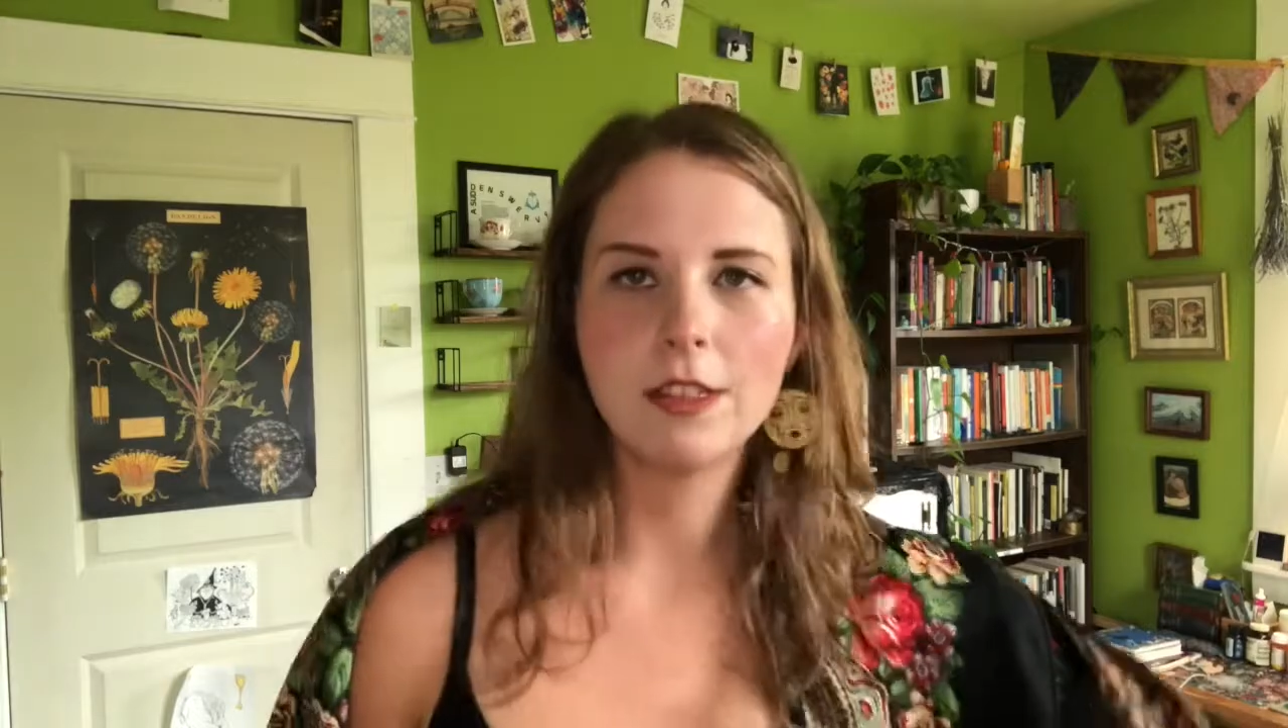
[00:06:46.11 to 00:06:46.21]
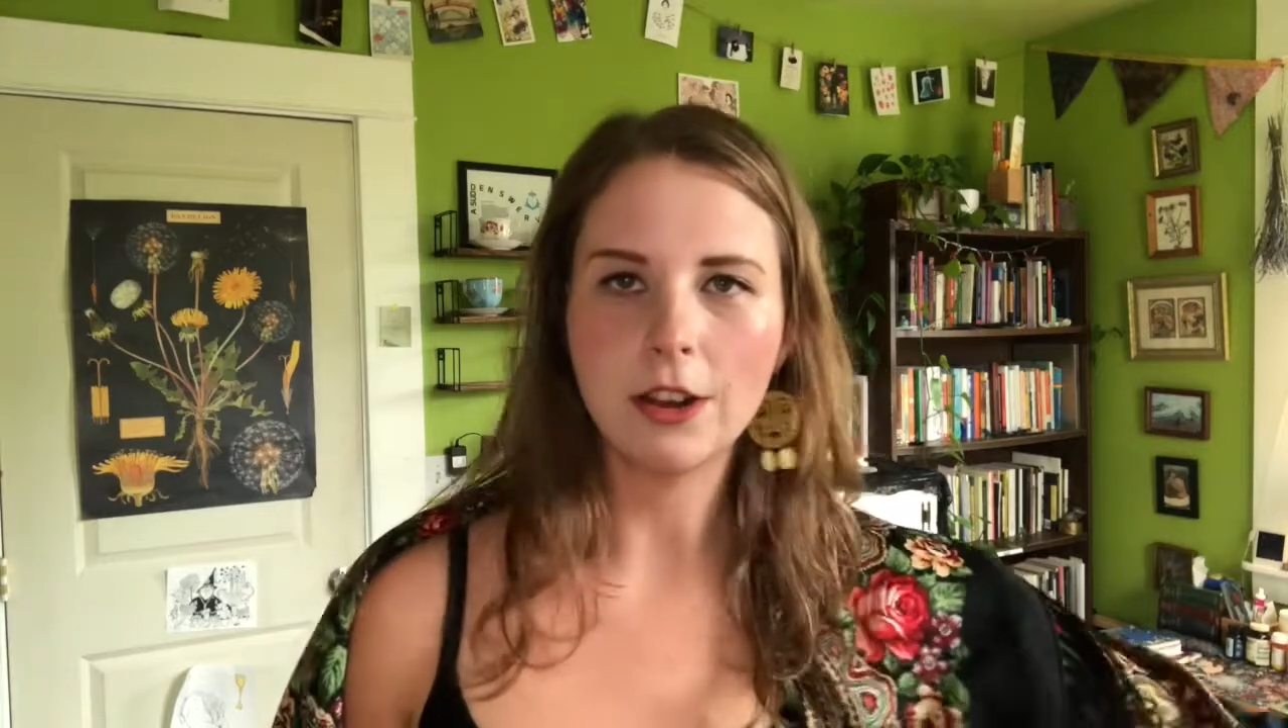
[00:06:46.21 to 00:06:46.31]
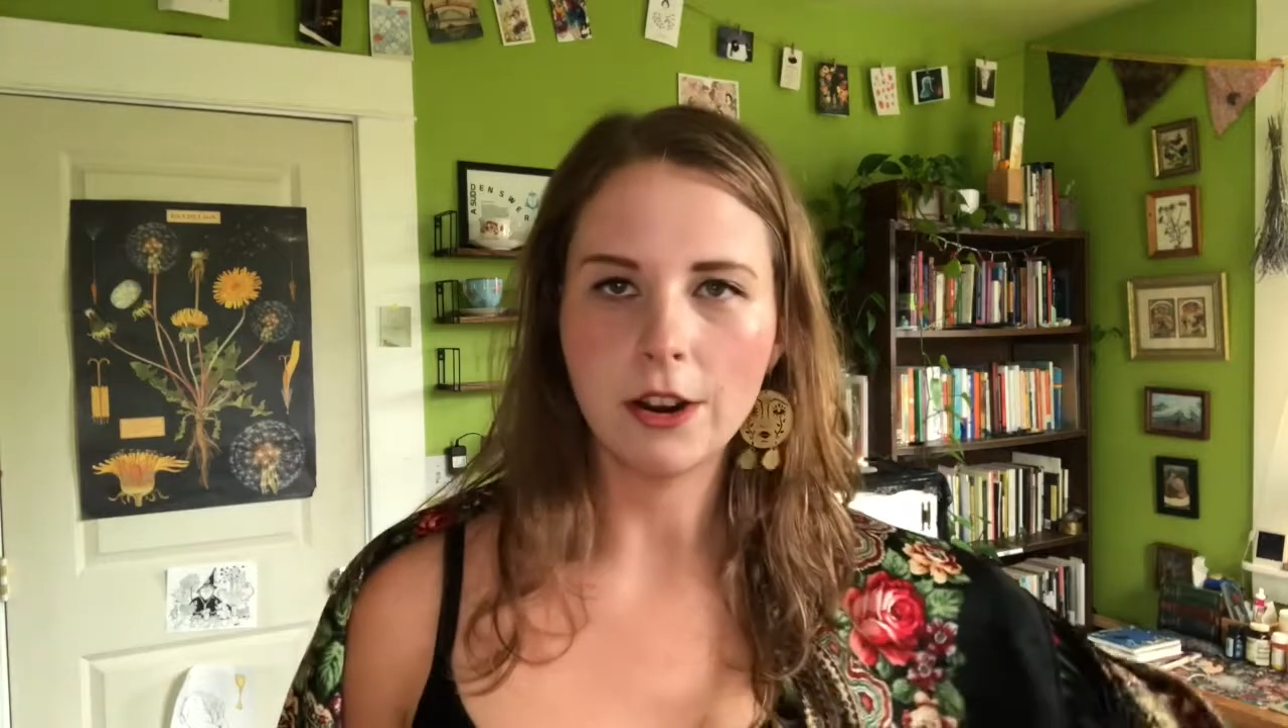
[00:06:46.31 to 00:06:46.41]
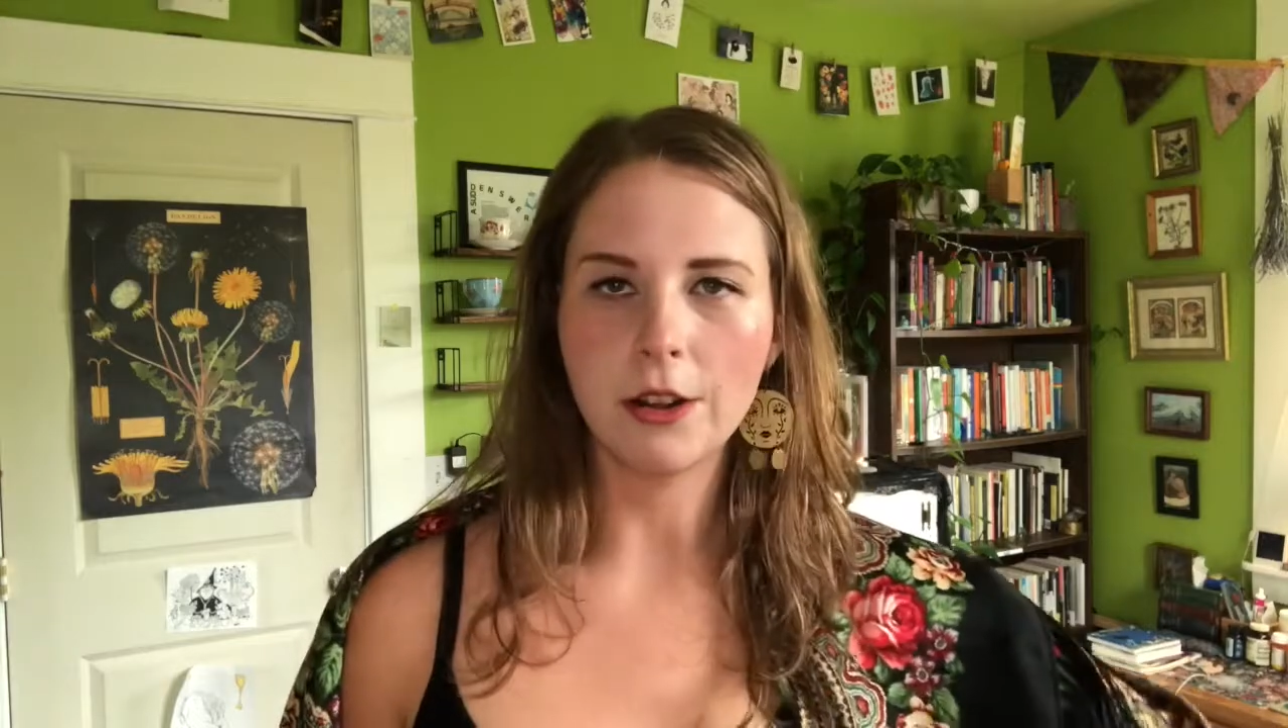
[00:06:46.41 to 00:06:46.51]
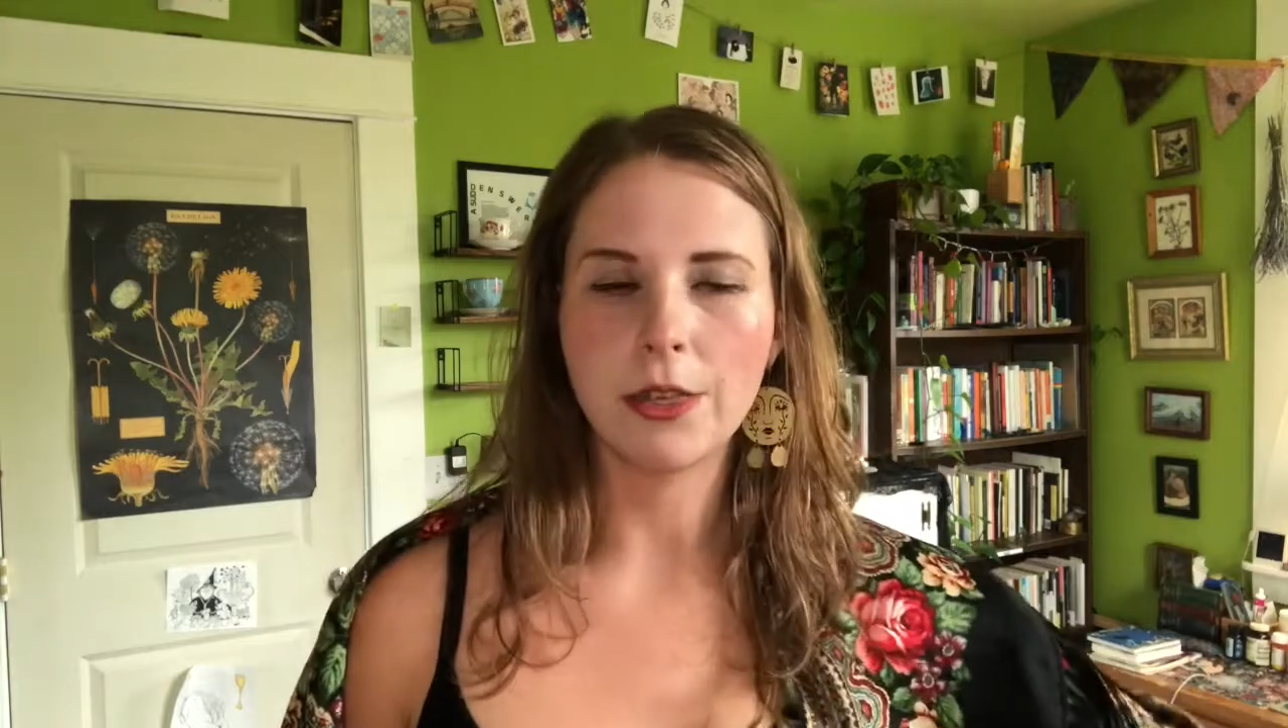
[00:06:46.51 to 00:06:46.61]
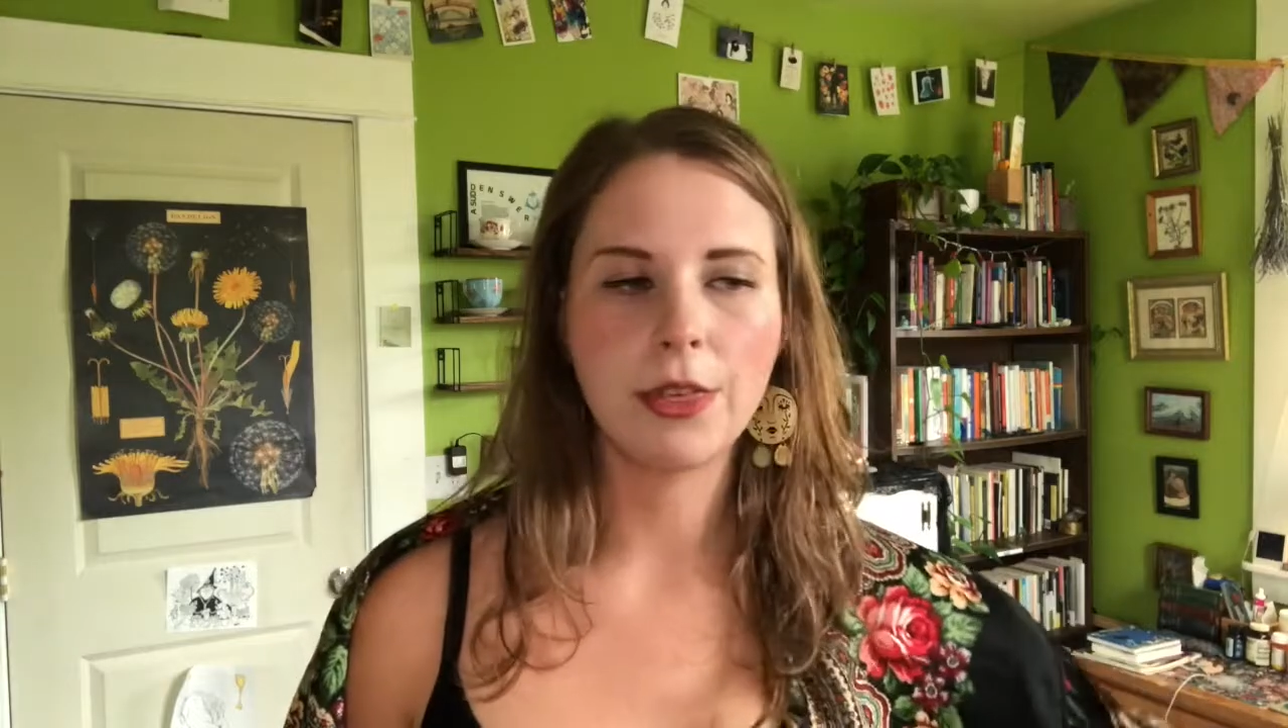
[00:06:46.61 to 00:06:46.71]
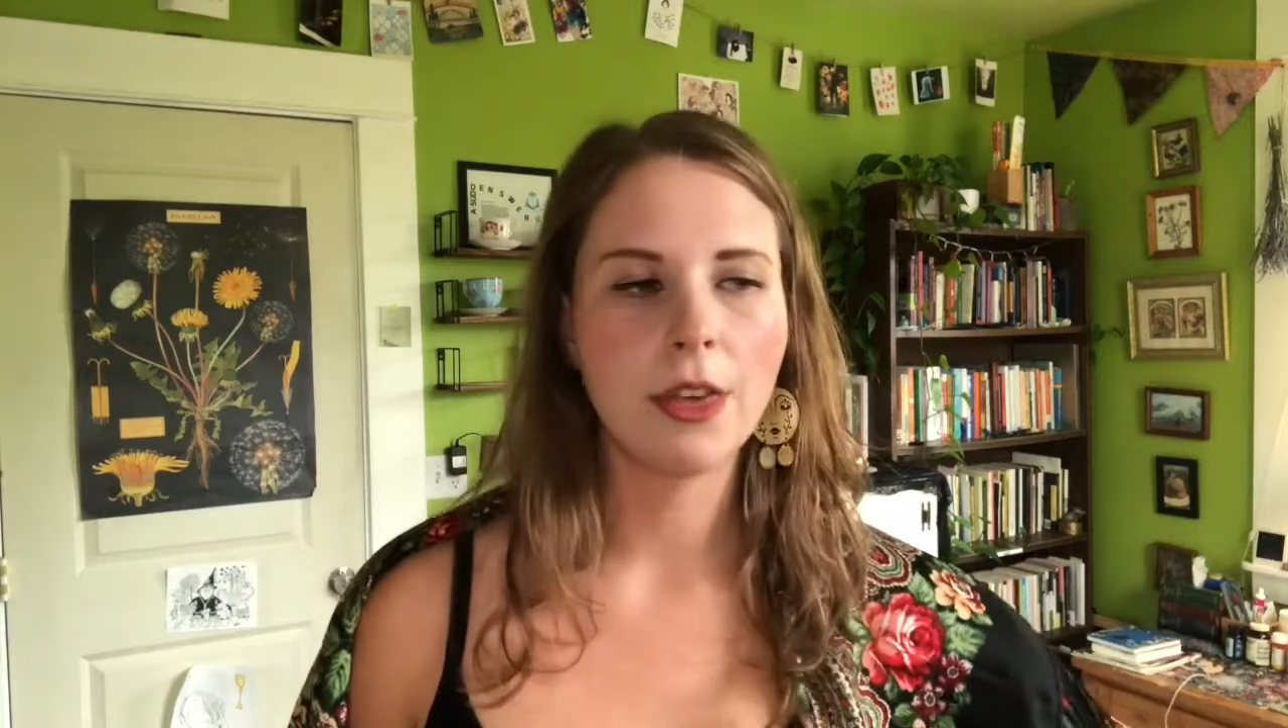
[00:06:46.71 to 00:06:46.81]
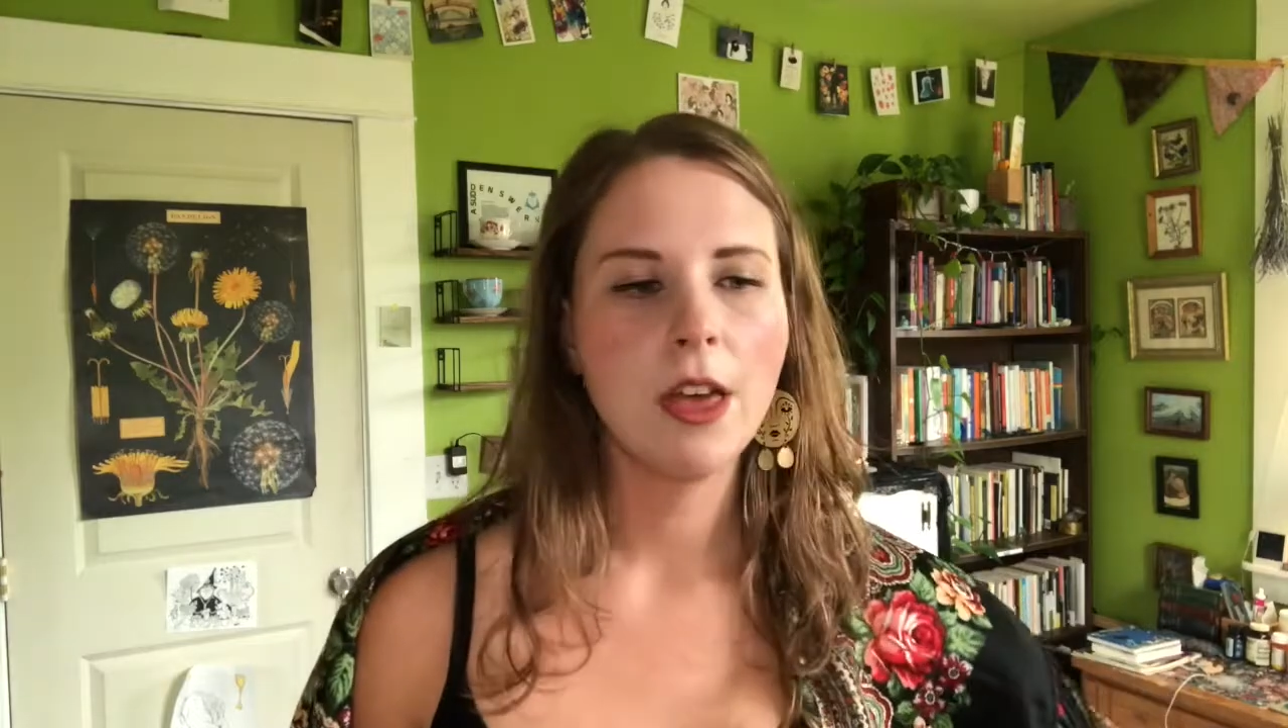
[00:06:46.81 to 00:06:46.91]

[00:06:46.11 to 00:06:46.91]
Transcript: the earth.